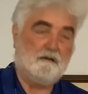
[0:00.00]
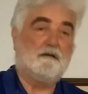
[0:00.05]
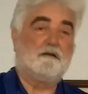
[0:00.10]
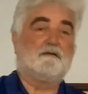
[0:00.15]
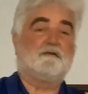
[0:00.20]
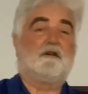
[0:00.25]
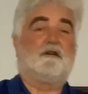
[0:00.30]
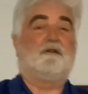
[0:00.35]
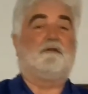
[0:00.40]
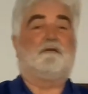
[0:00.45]

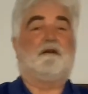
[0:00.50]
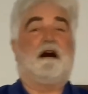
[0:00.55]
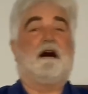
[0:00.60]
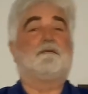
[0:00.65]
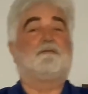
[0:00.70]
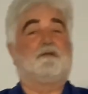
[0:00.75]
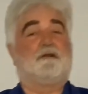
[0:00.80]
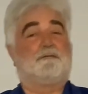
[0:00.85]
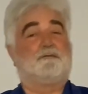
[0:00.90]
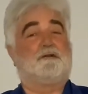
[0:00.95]
So I'm
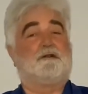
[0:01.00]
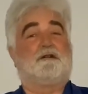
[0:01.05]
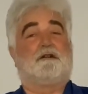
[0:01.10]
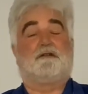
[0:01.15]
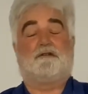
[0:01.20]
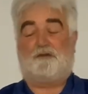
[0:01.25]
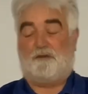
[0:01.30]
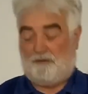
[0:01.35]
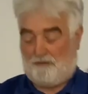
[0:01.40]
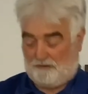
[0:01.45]
going to put
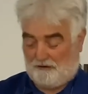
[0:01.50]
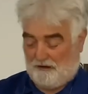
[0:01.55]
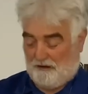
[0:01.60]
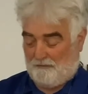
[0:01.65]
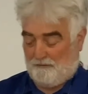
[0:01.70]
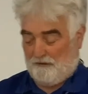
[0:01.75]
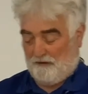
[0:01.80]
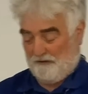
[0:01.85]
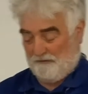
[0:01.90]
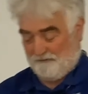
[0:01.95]
another 1/4
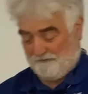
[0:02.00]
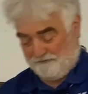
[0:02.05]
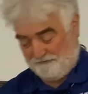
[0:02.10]
cup in.